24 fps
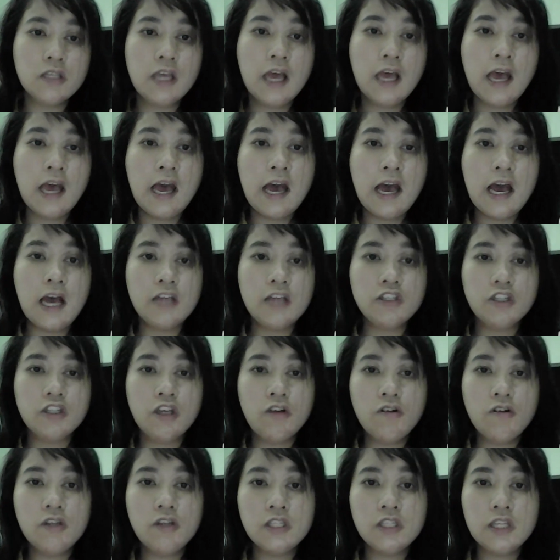
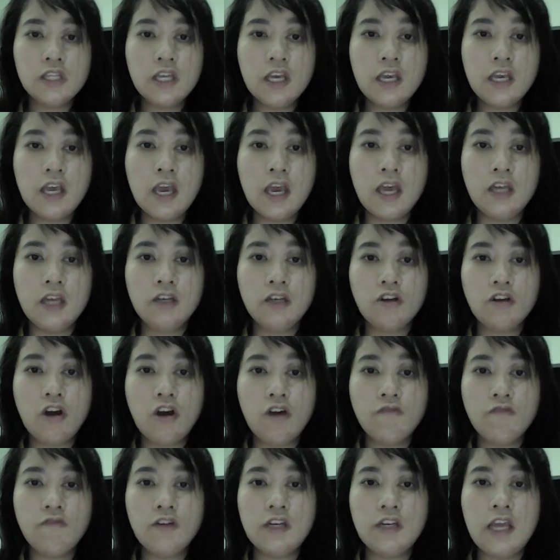security and
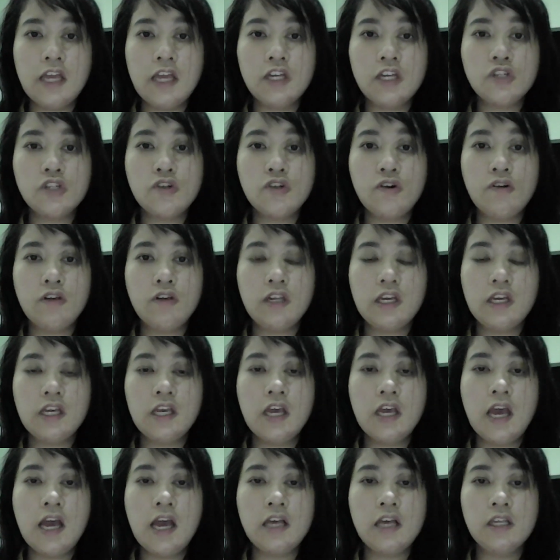confidentiality are
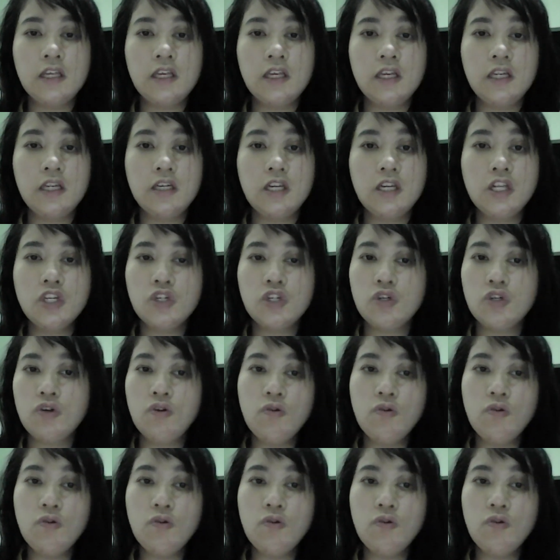an issue,